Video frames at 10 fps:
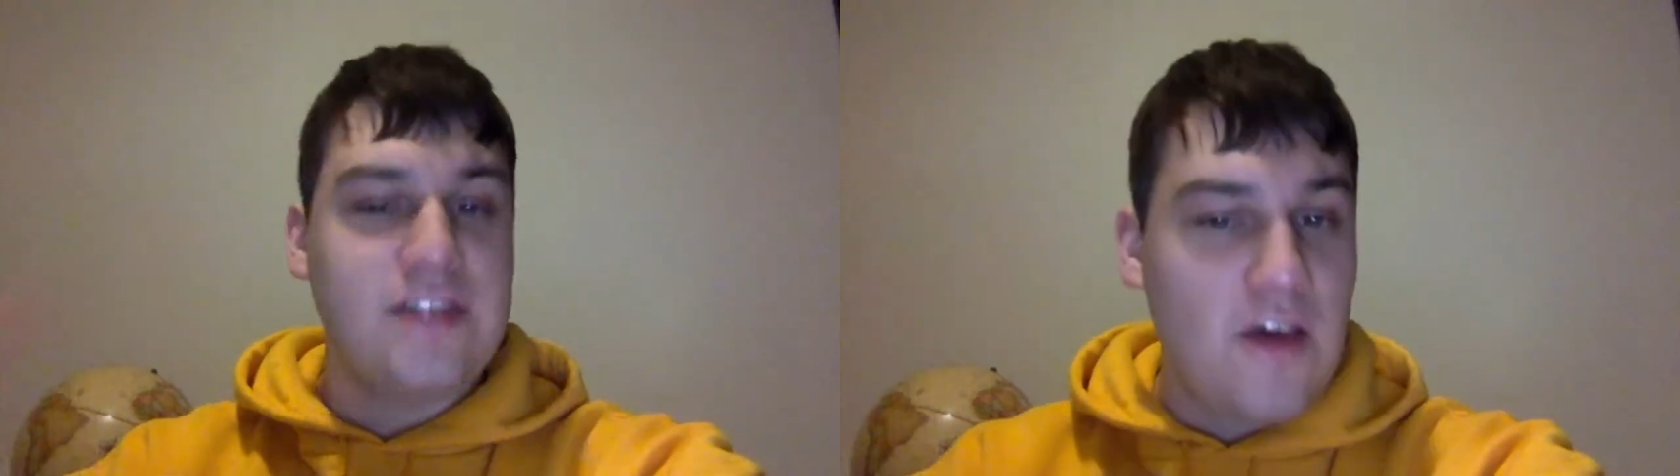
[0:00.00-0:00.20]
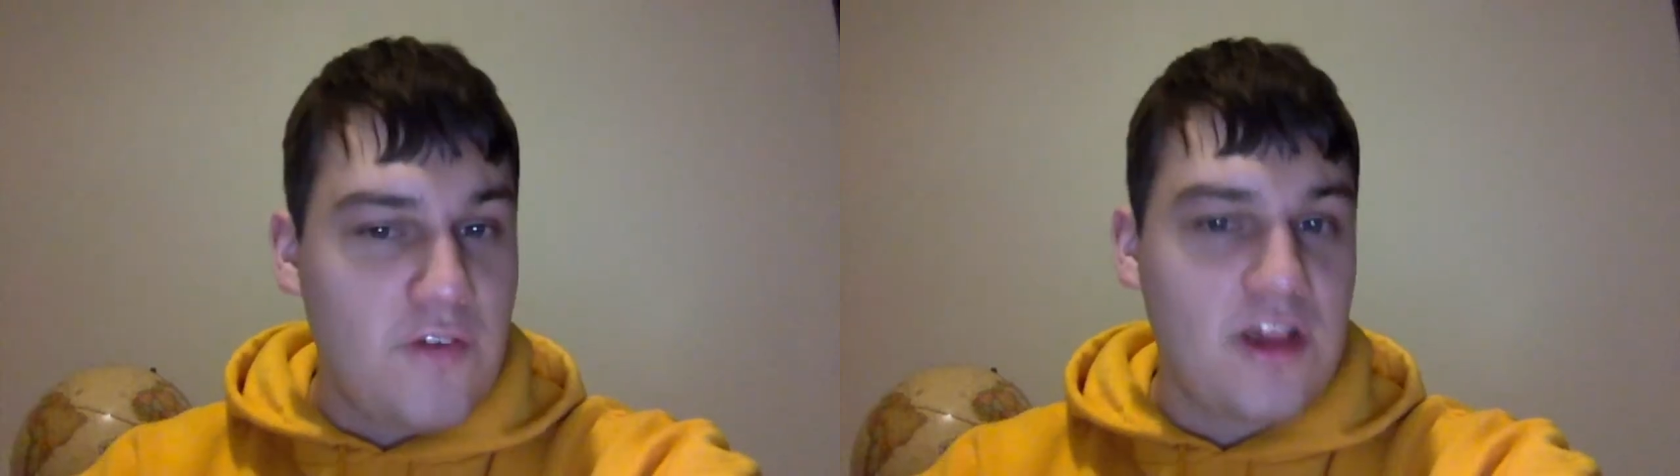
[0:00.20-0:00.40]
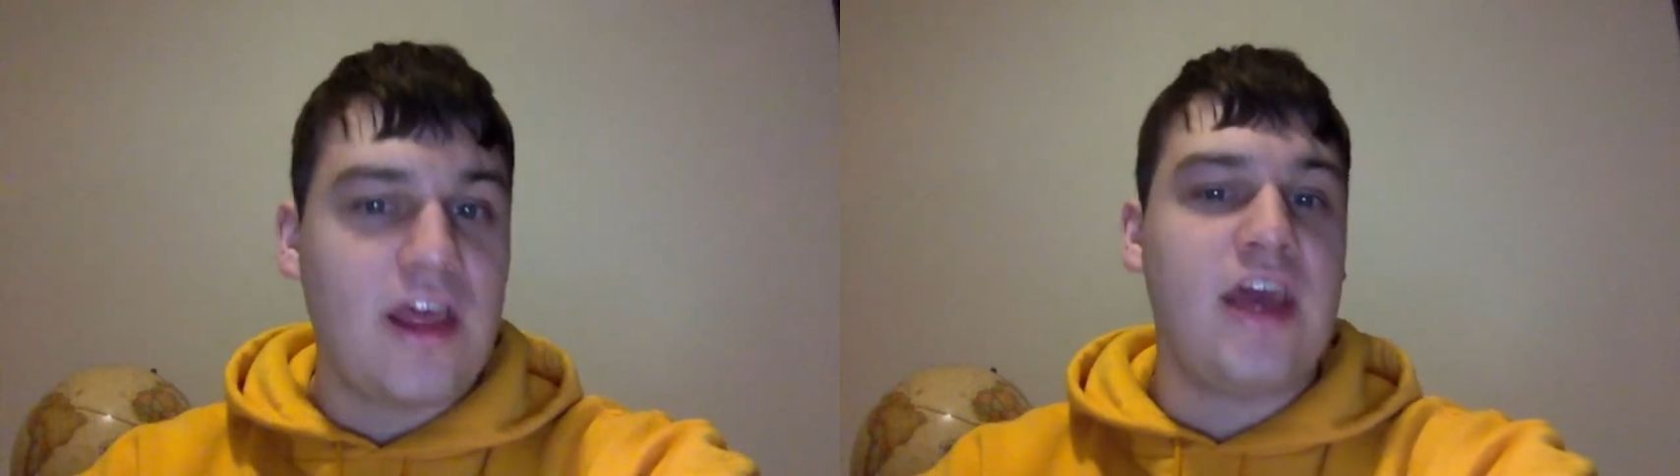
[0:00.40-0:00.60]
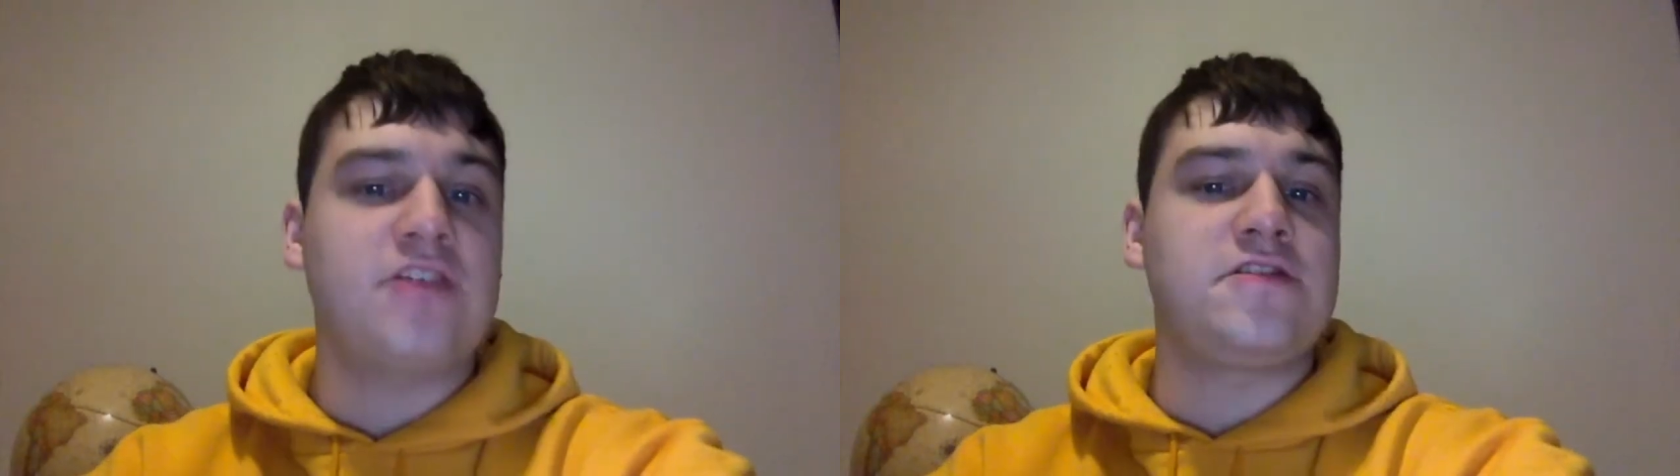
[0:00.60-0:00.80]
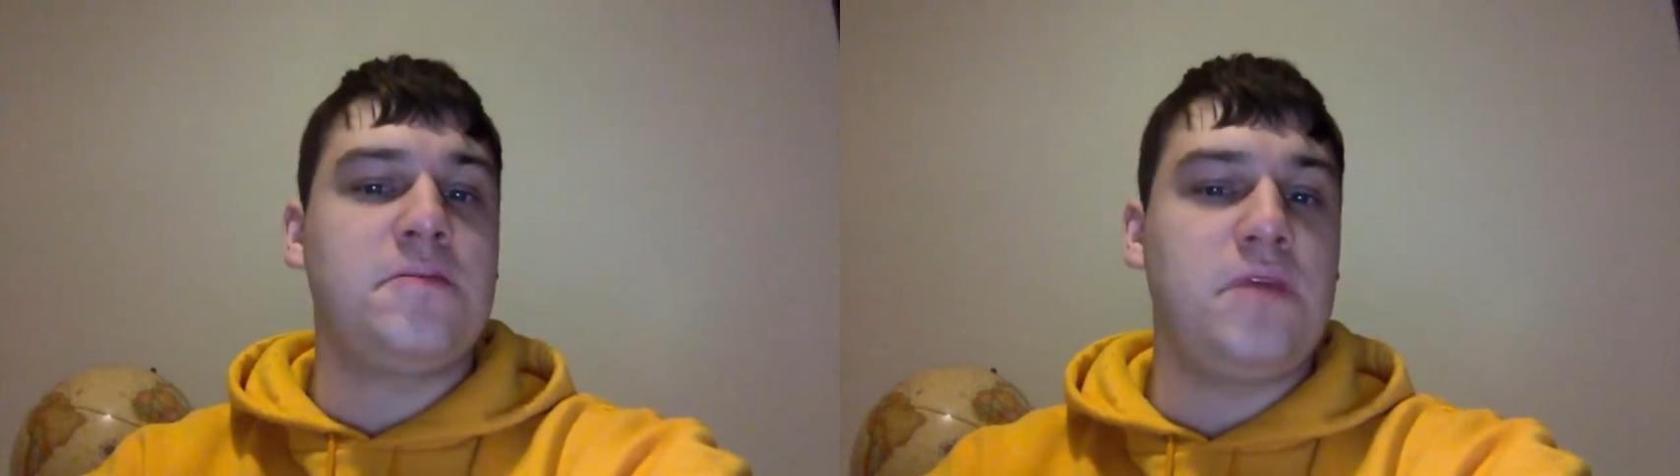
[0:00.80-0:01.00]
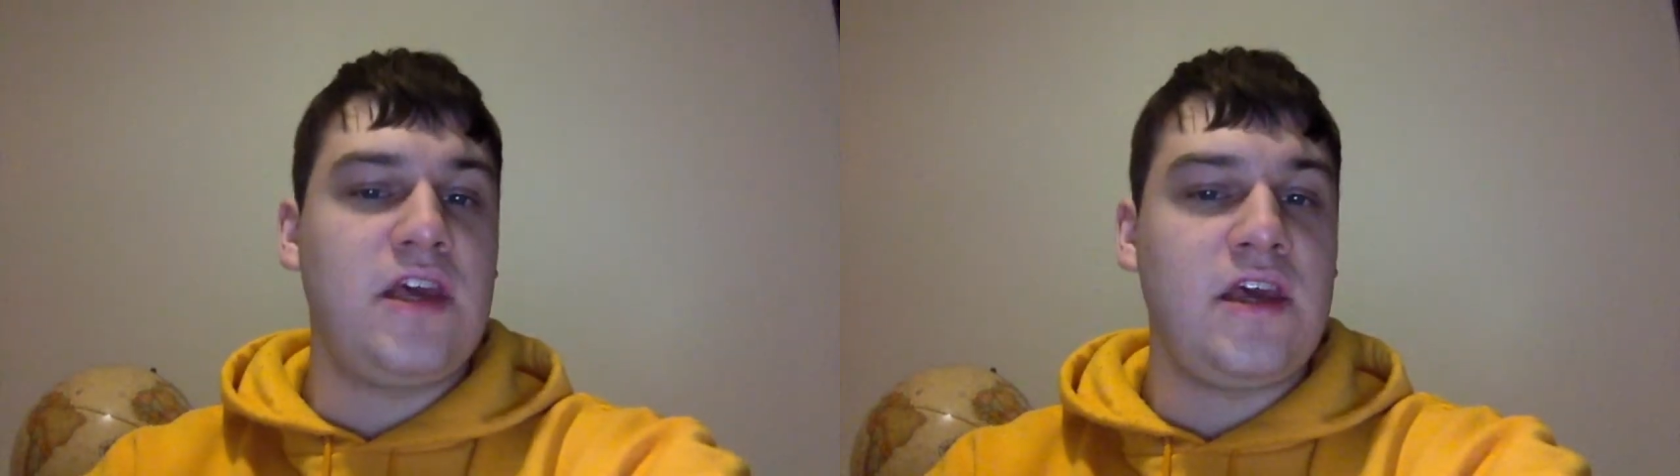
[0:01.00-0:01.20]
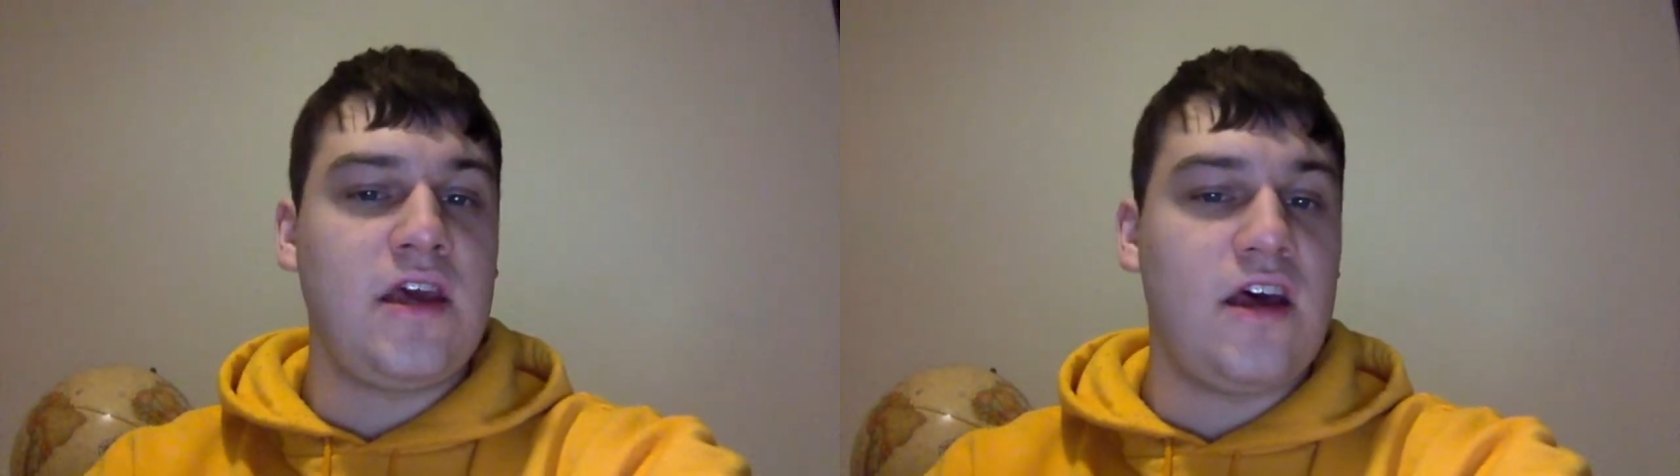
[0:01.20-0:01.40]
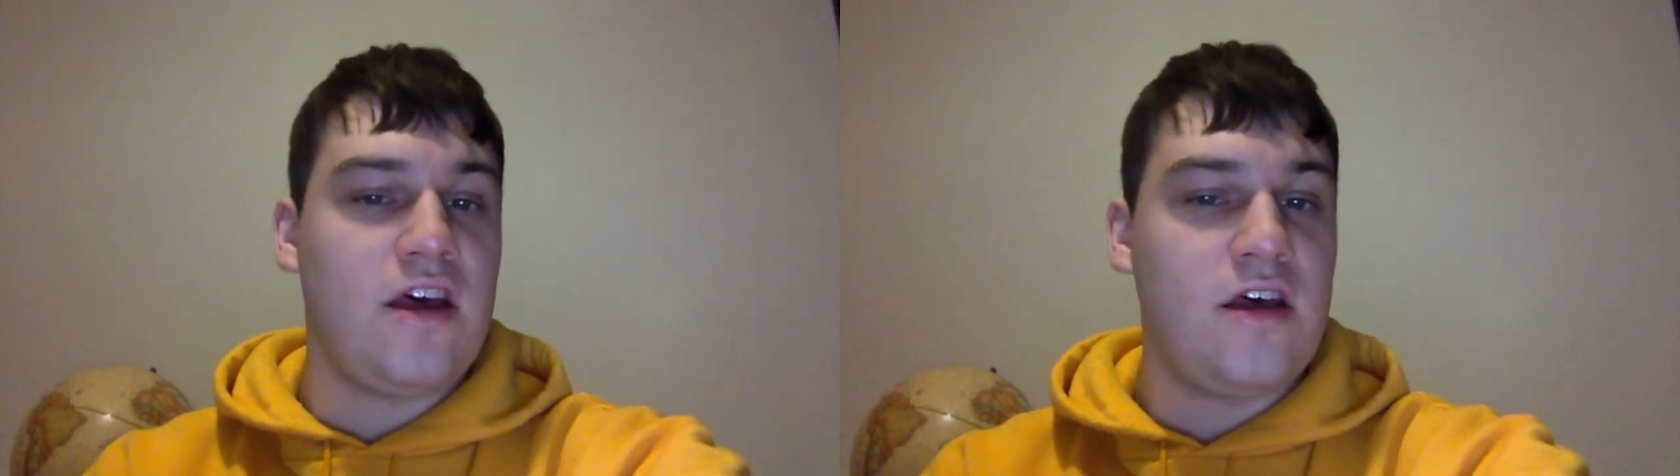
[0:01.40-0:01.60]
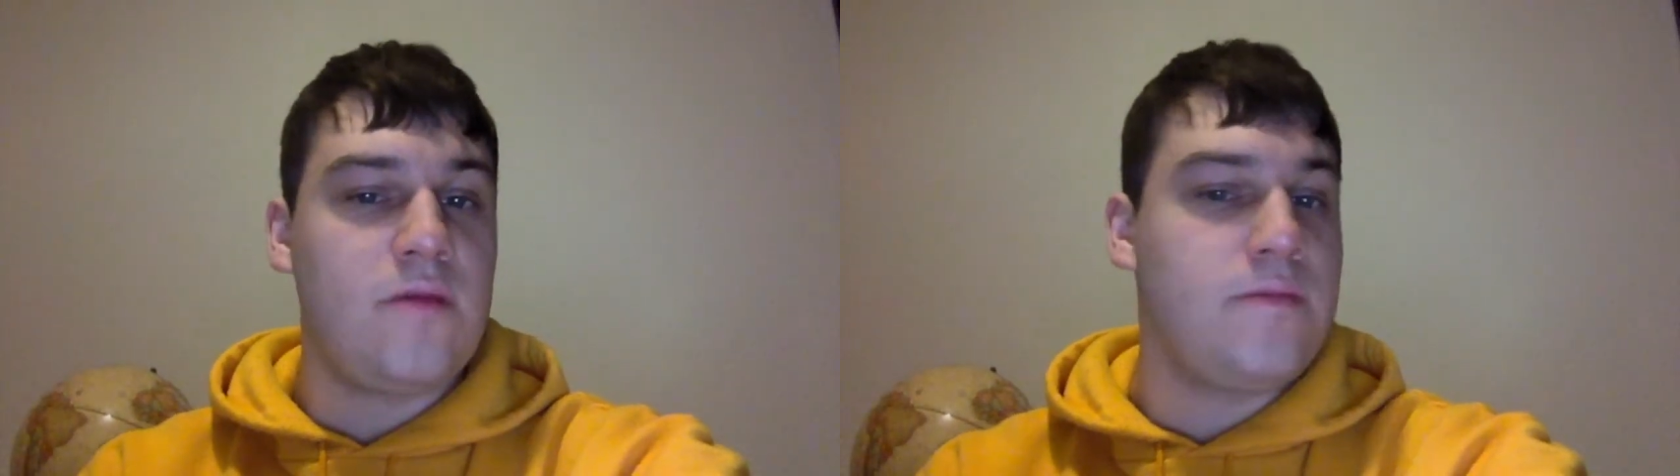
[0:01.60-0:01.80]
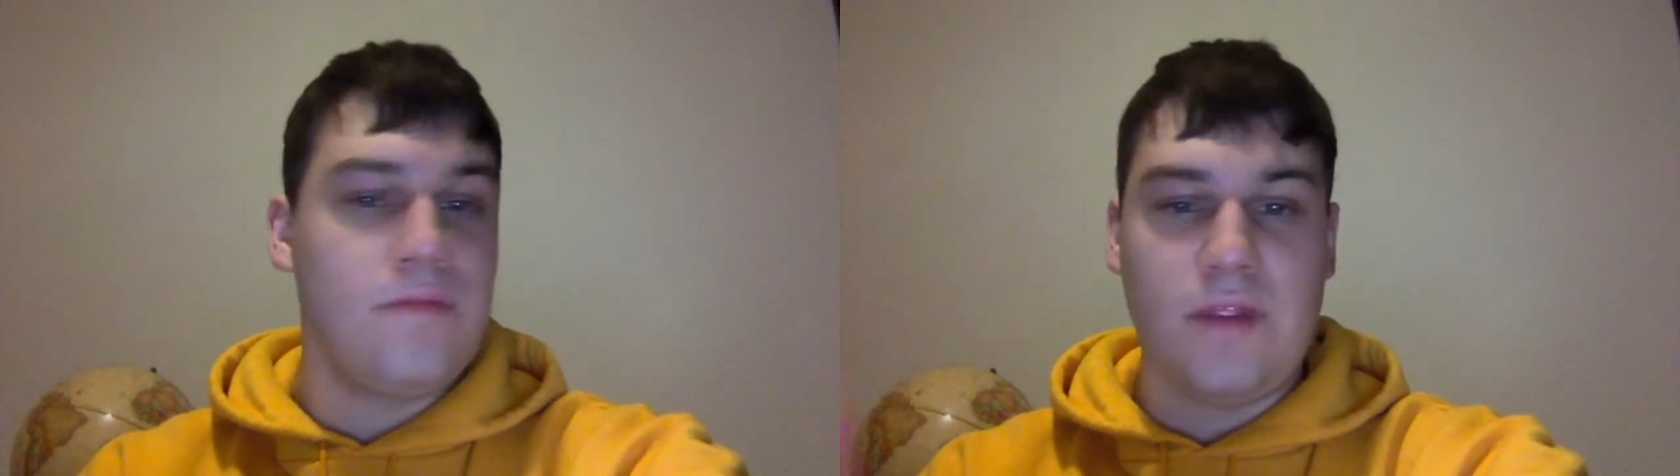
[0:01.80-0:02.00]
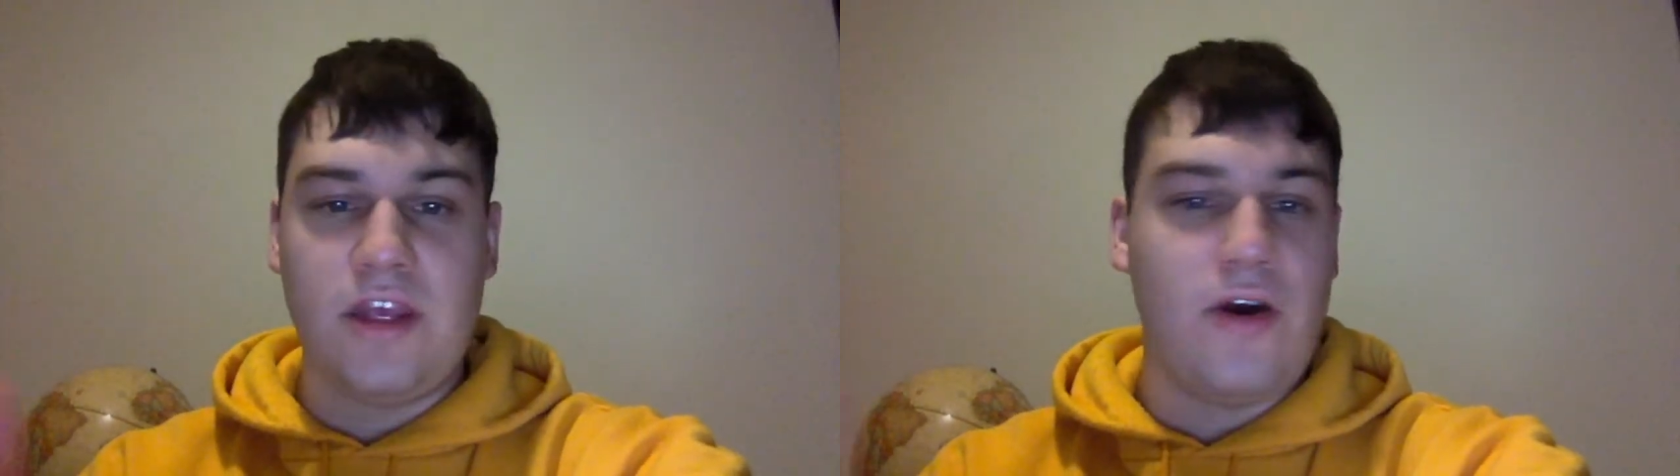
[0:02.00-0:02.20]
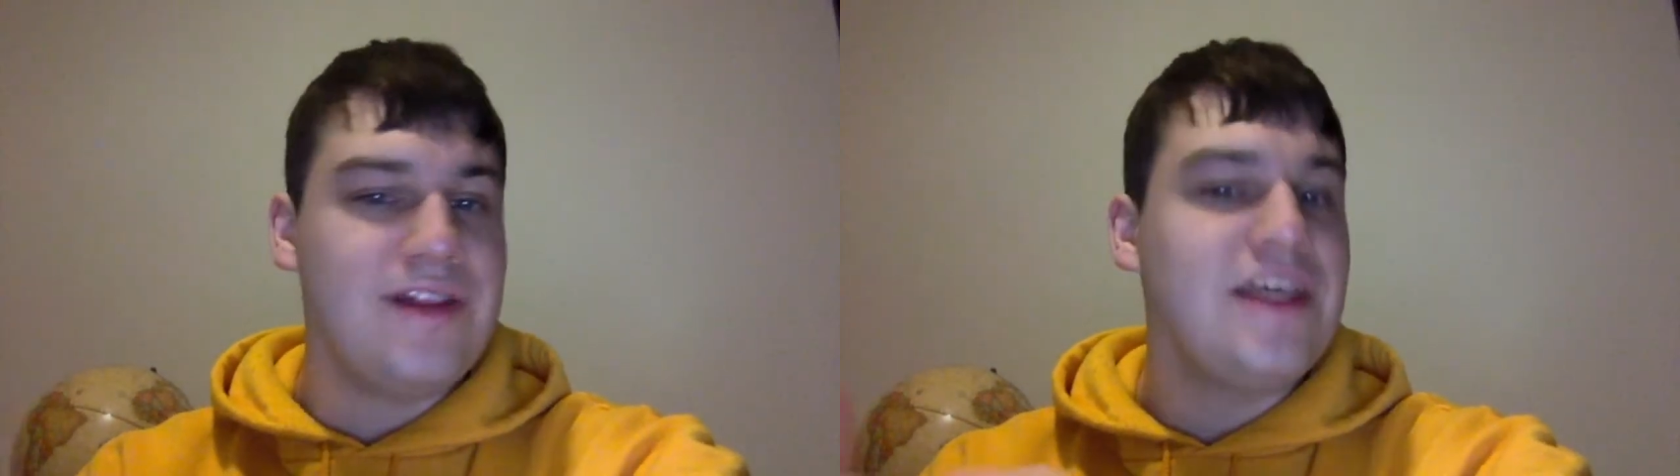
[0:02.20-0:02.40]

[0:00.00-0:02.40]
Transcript: Definitely has to be at